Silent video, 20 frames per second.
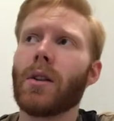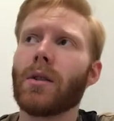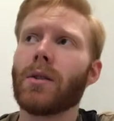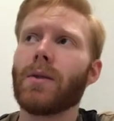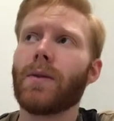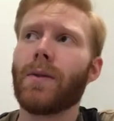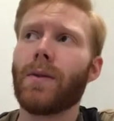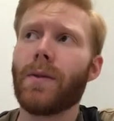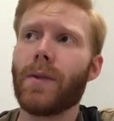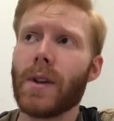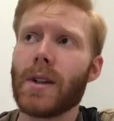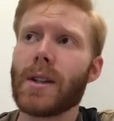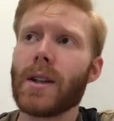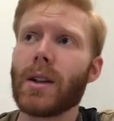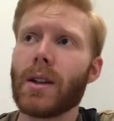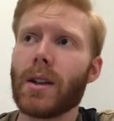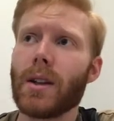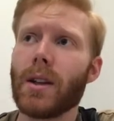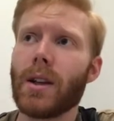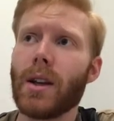
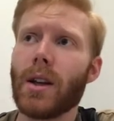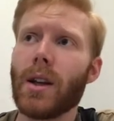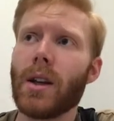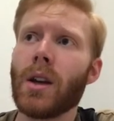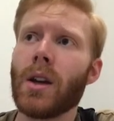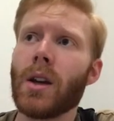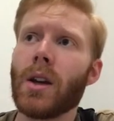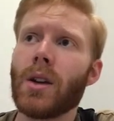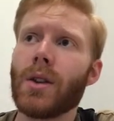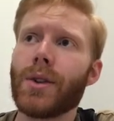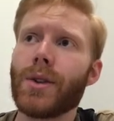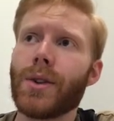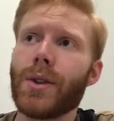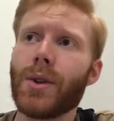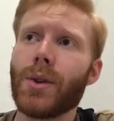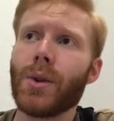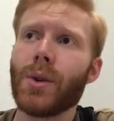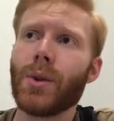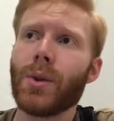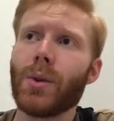physically
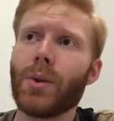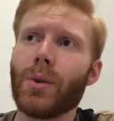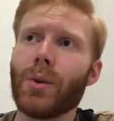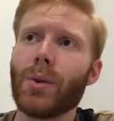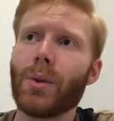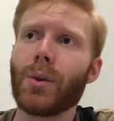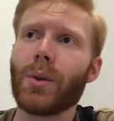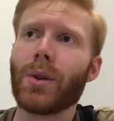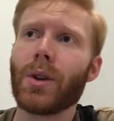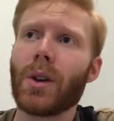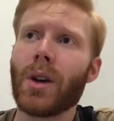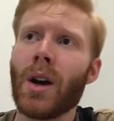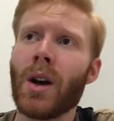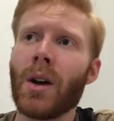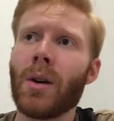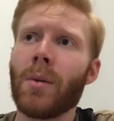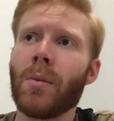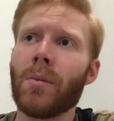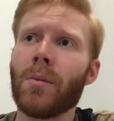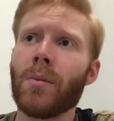to
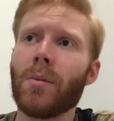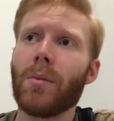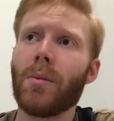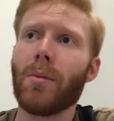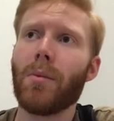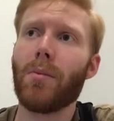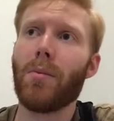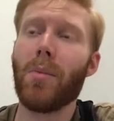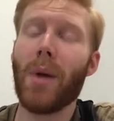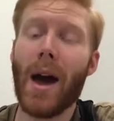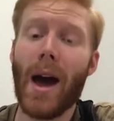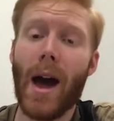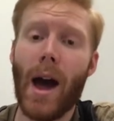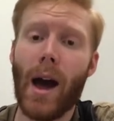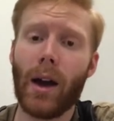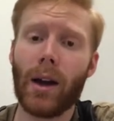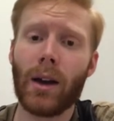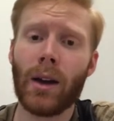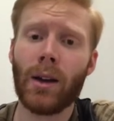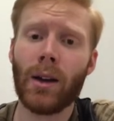come
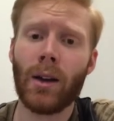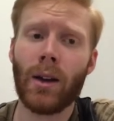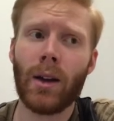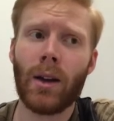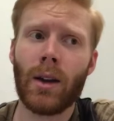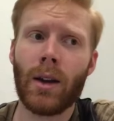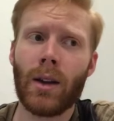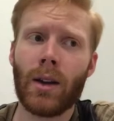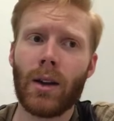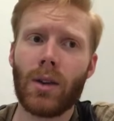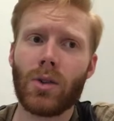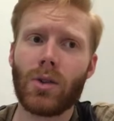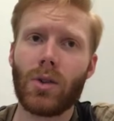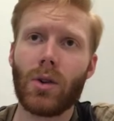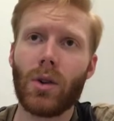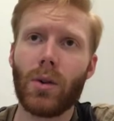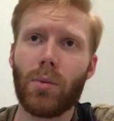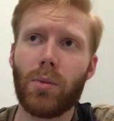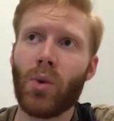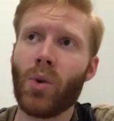back
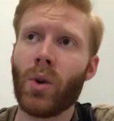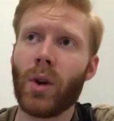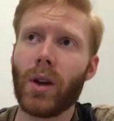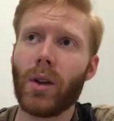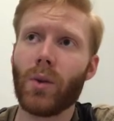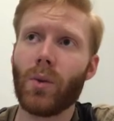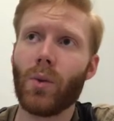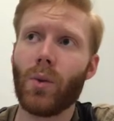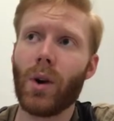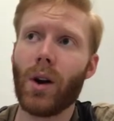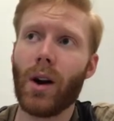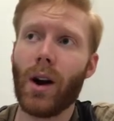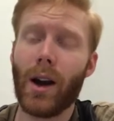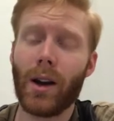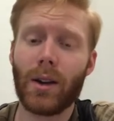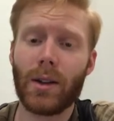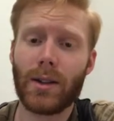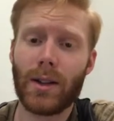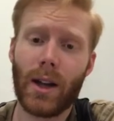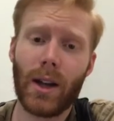to a point where I
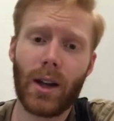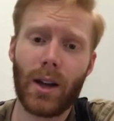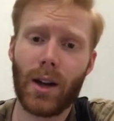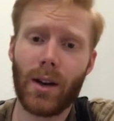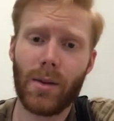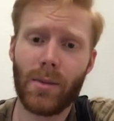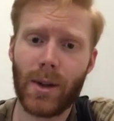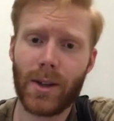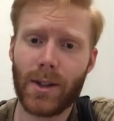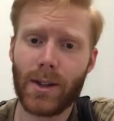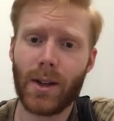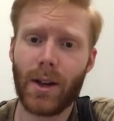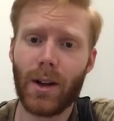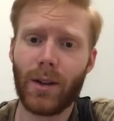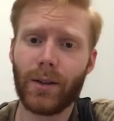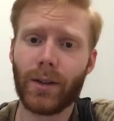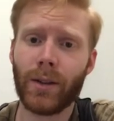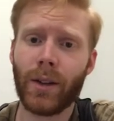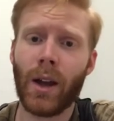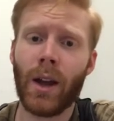could take care of
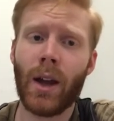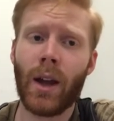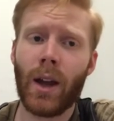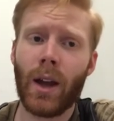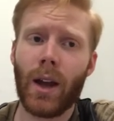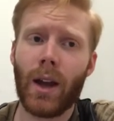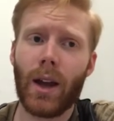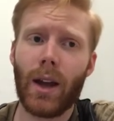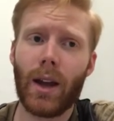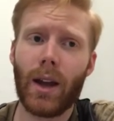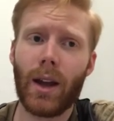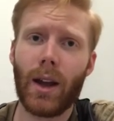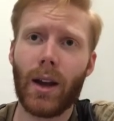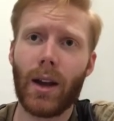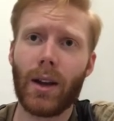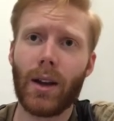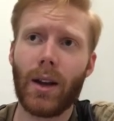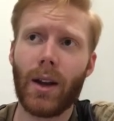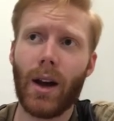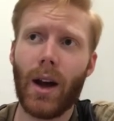myself,
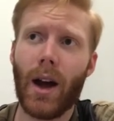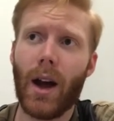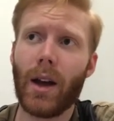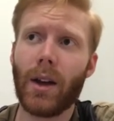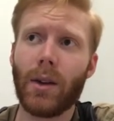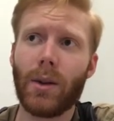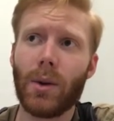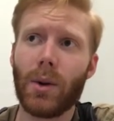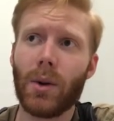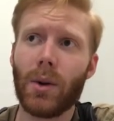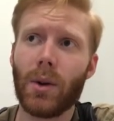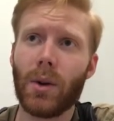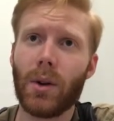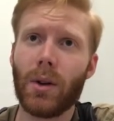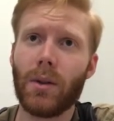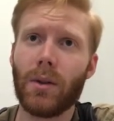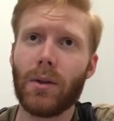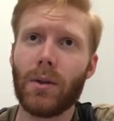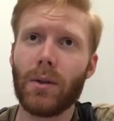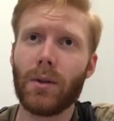and I
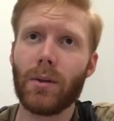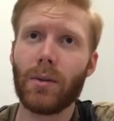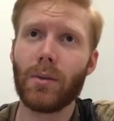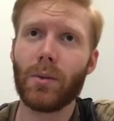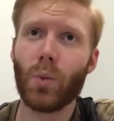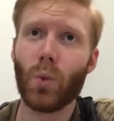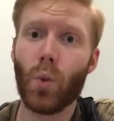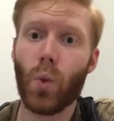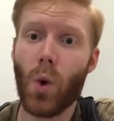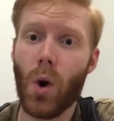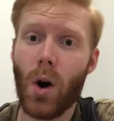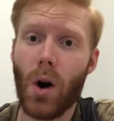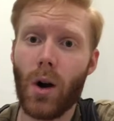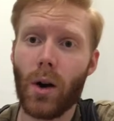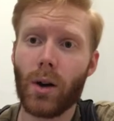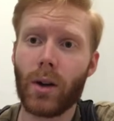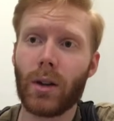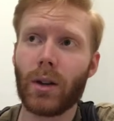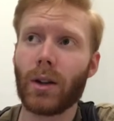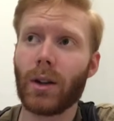could
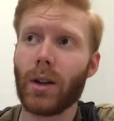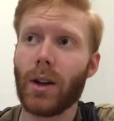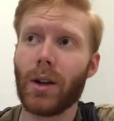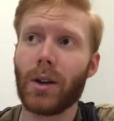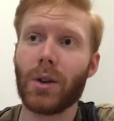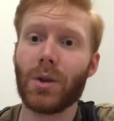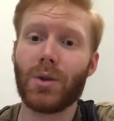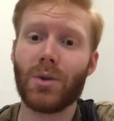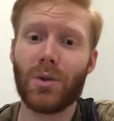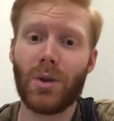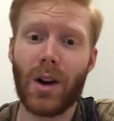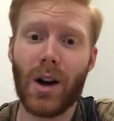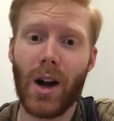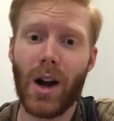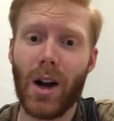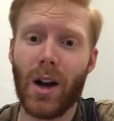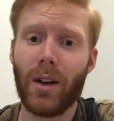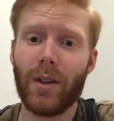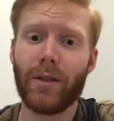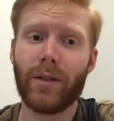walk, and I could
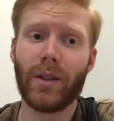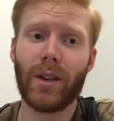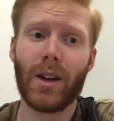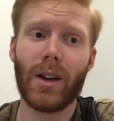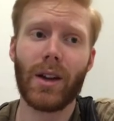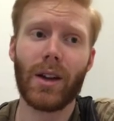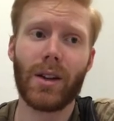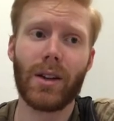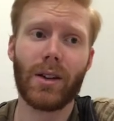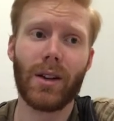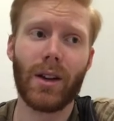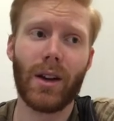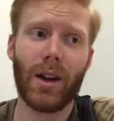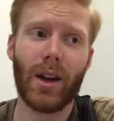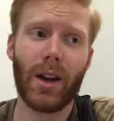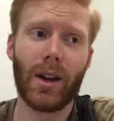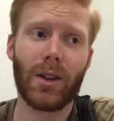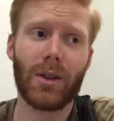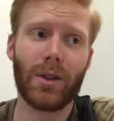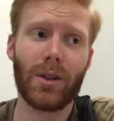drive, and
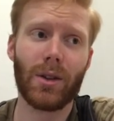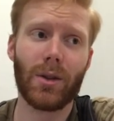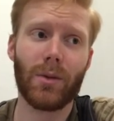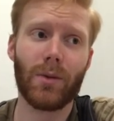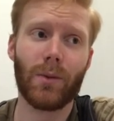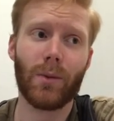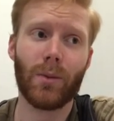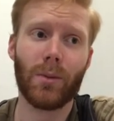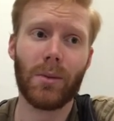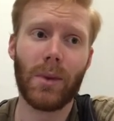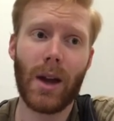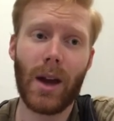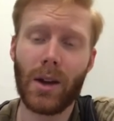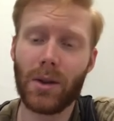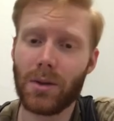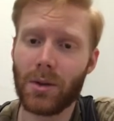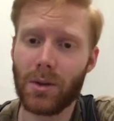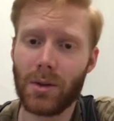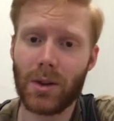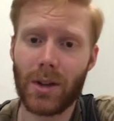I could
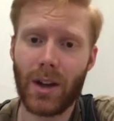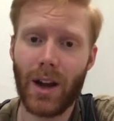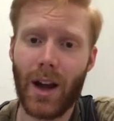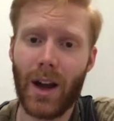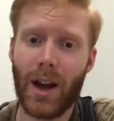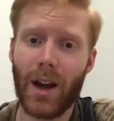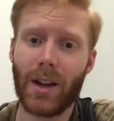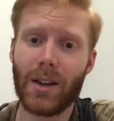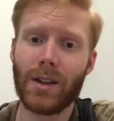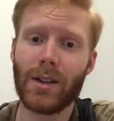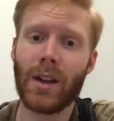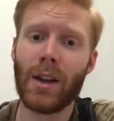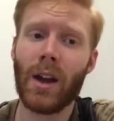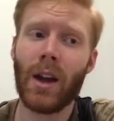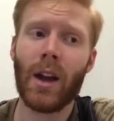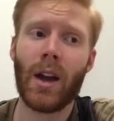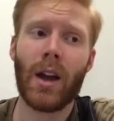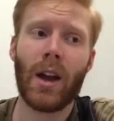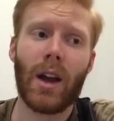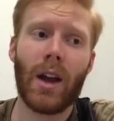exercise,
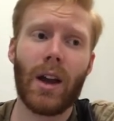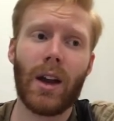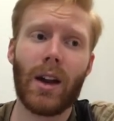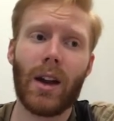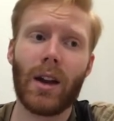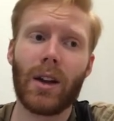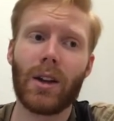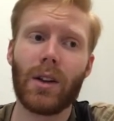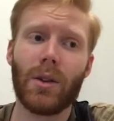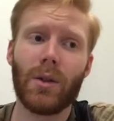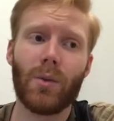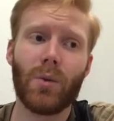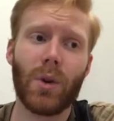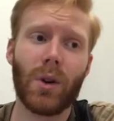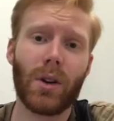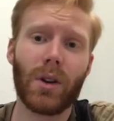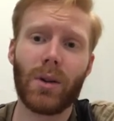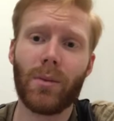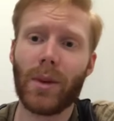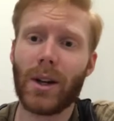and I could
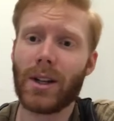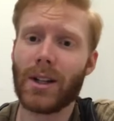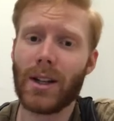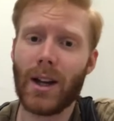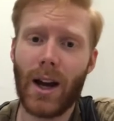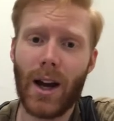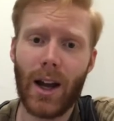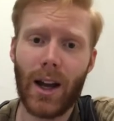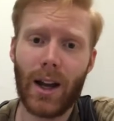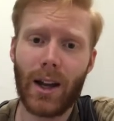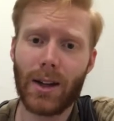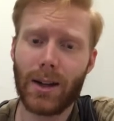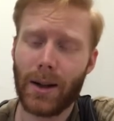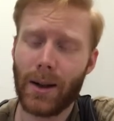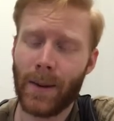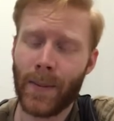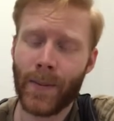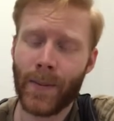work on my diet.